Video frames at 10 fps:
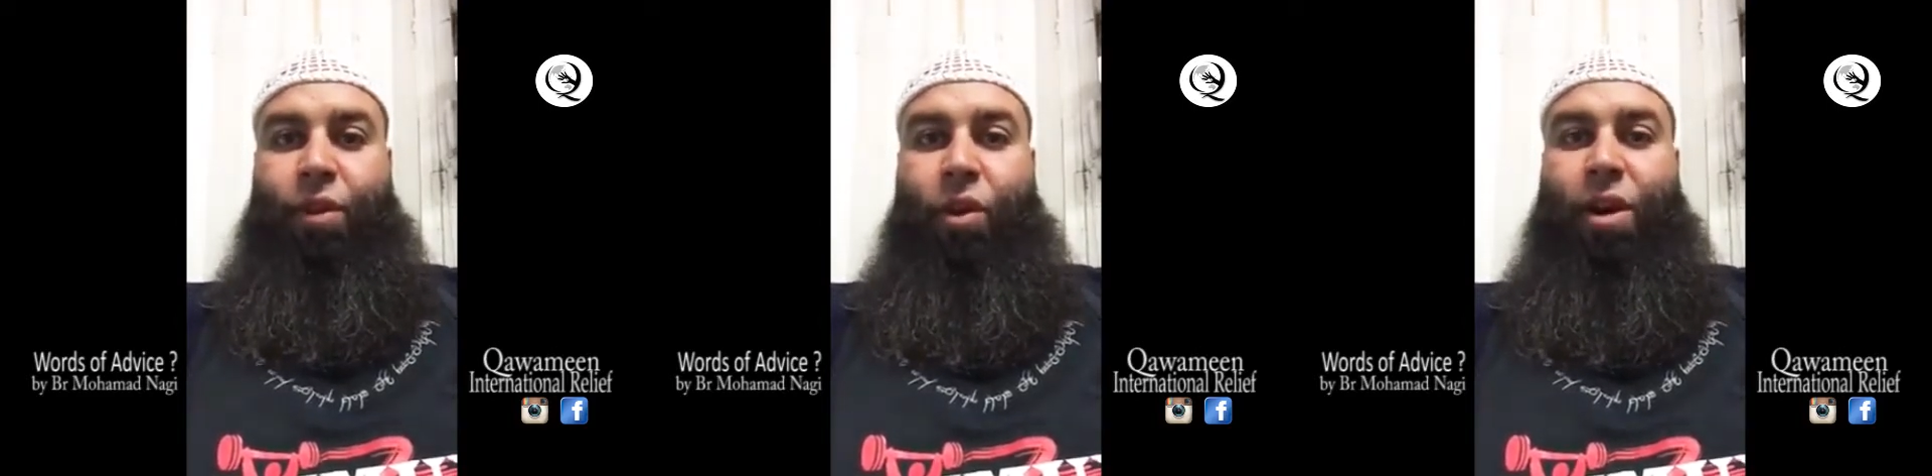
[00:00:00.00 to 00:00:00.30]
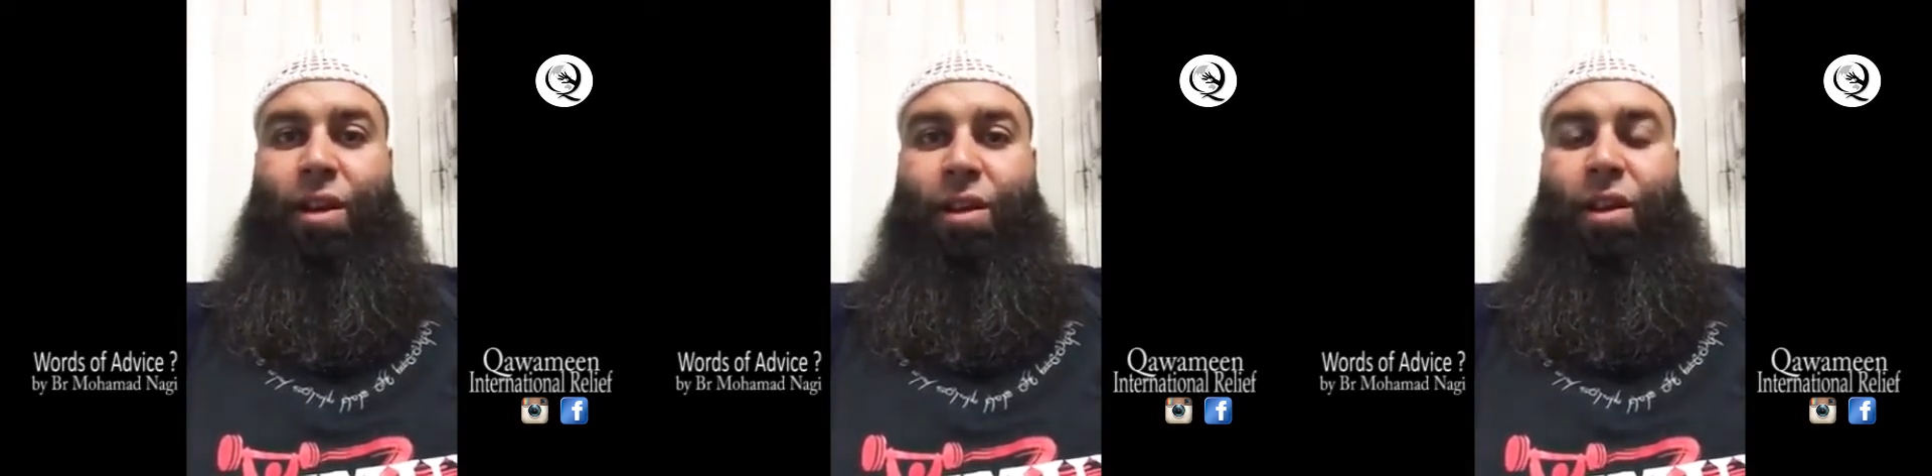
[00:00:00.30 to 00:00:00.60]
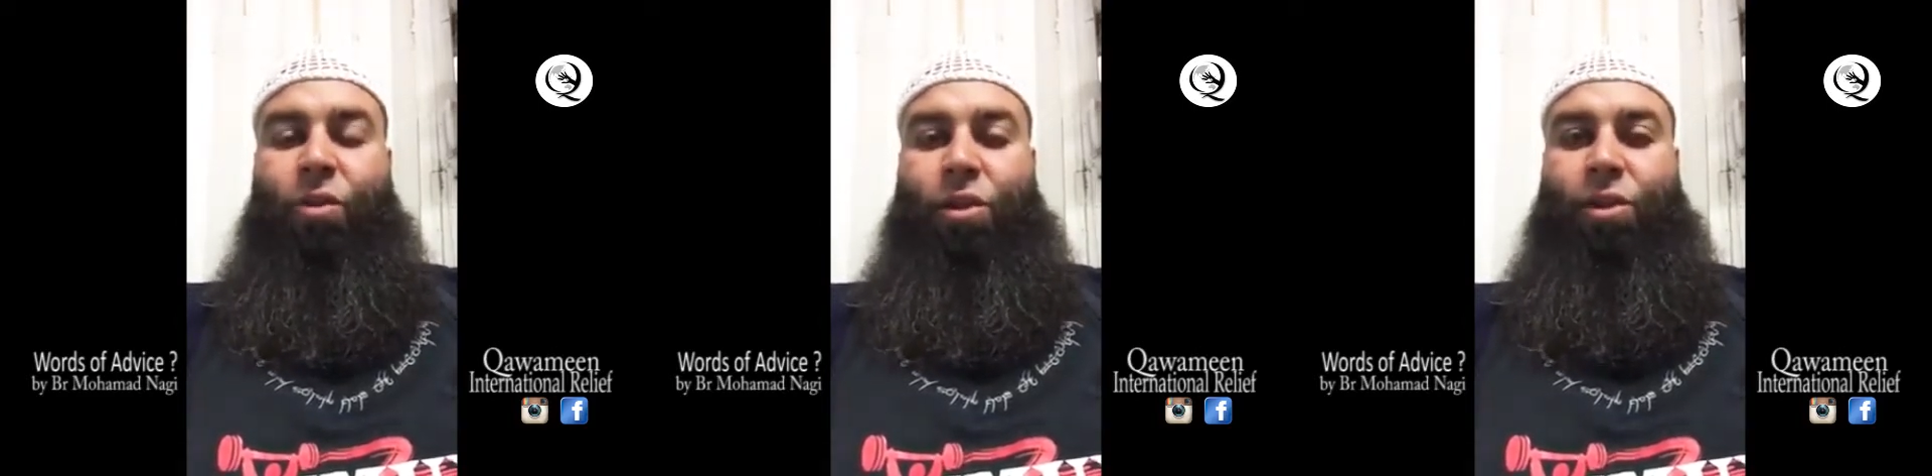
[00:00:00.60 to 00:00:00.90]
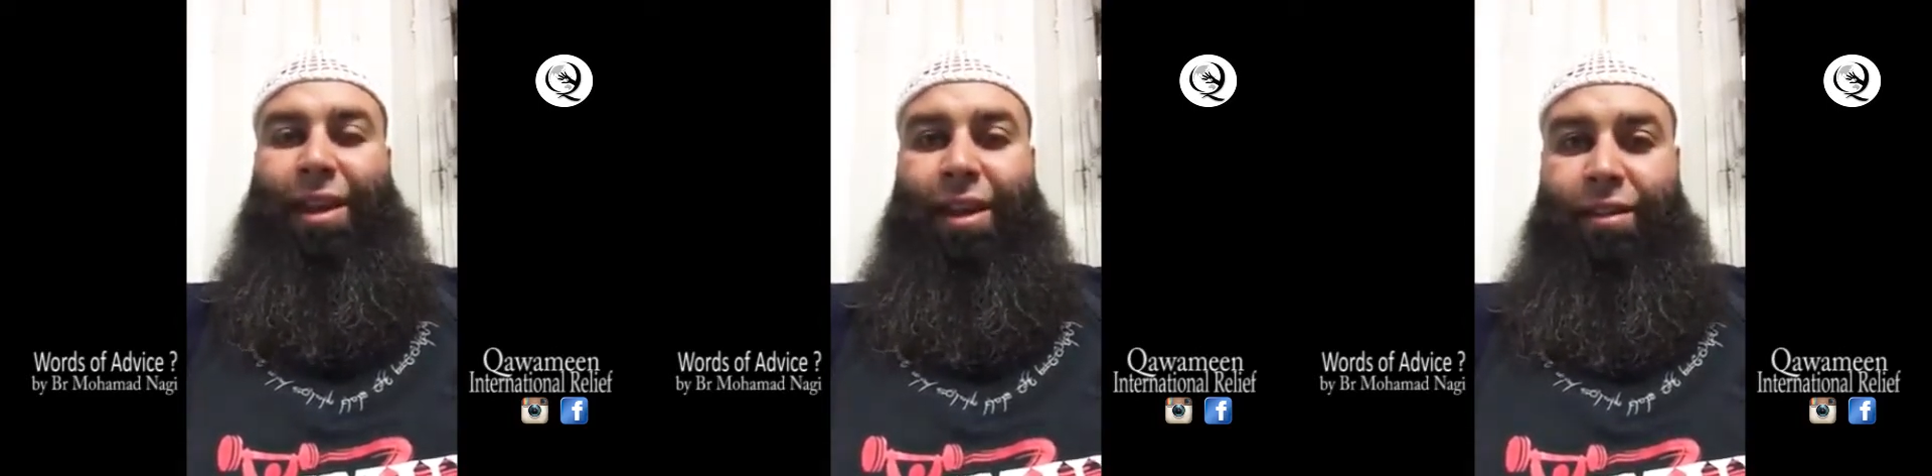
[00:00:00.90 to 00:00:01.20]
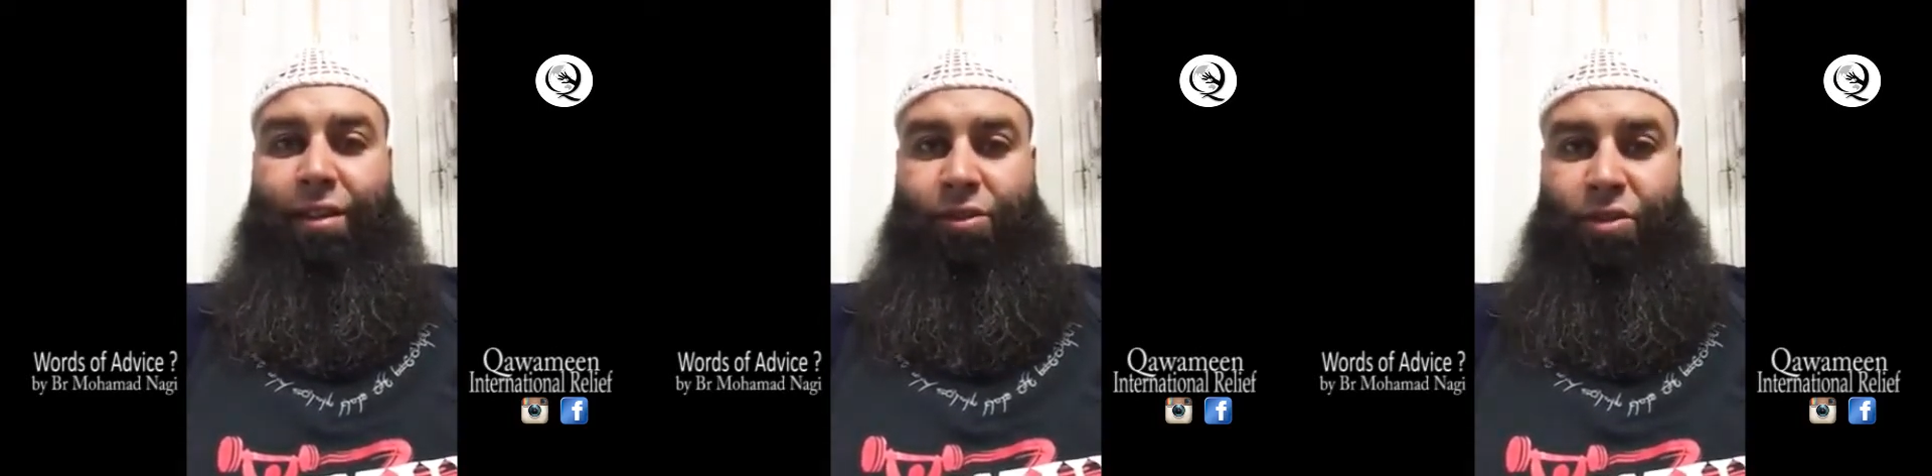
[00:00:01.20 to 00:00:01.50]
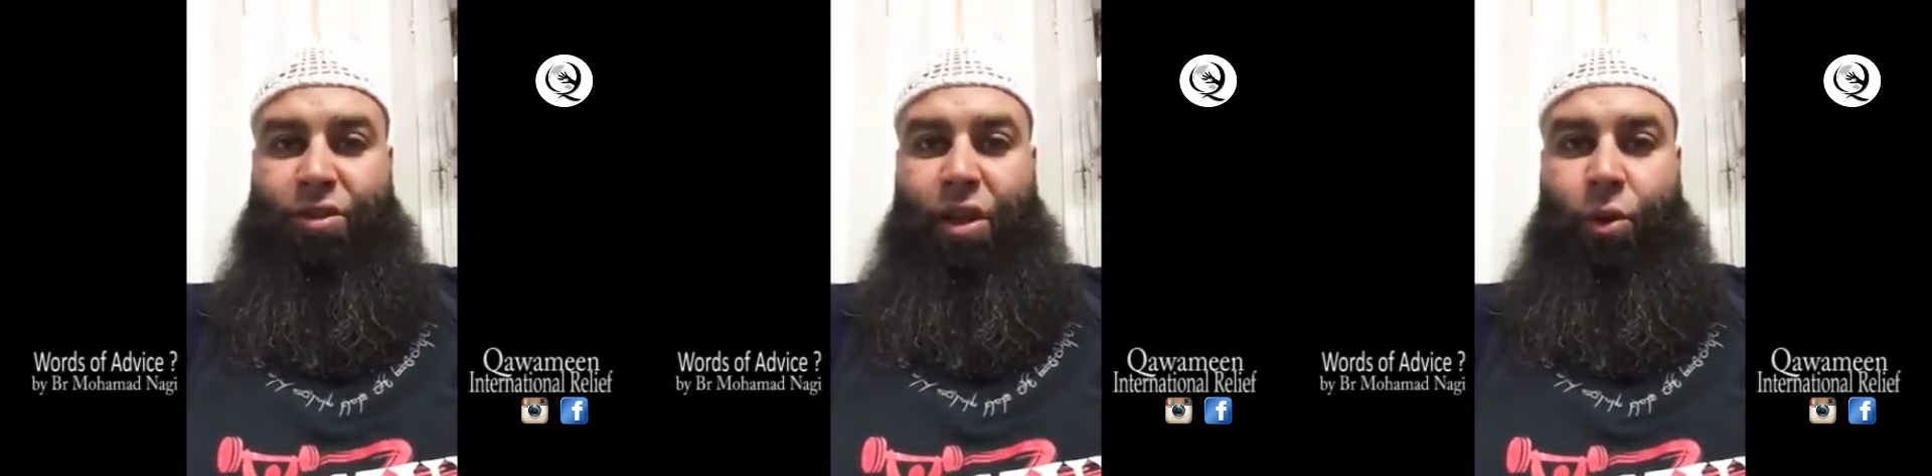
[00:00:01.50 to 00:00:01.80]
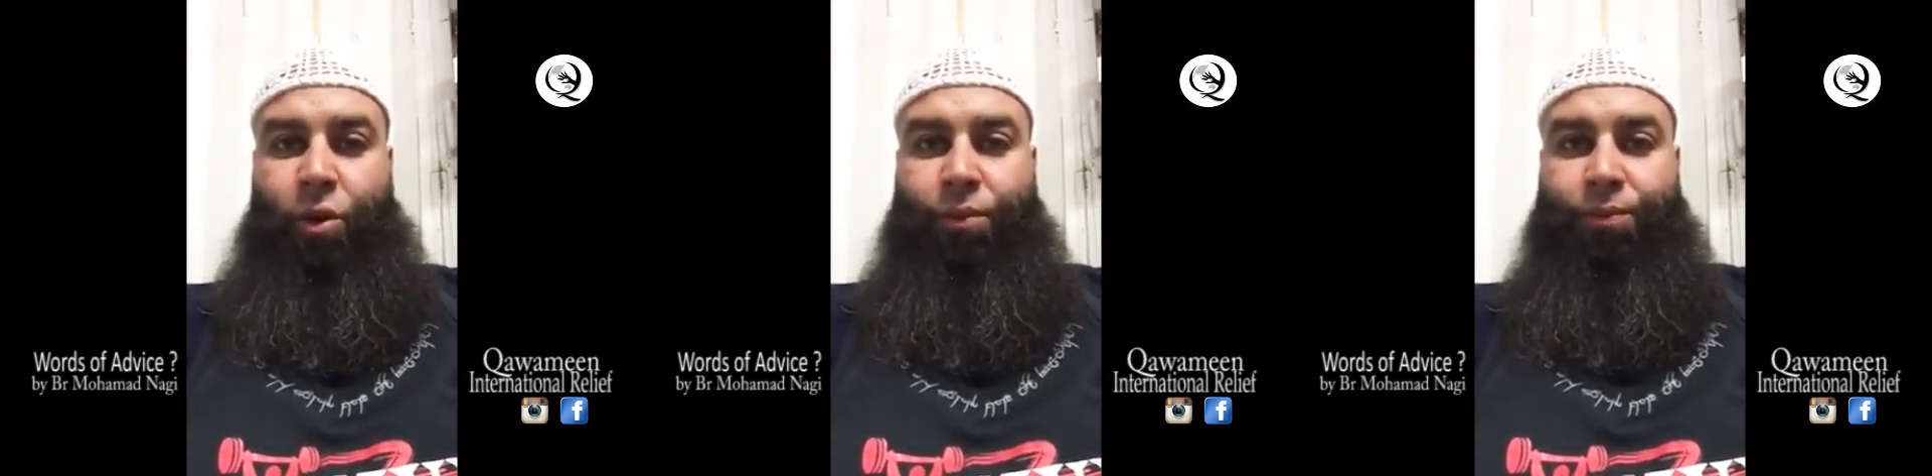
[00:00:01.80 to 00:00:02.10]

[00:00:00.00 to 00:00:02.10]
an iron needle in your head, in your skull.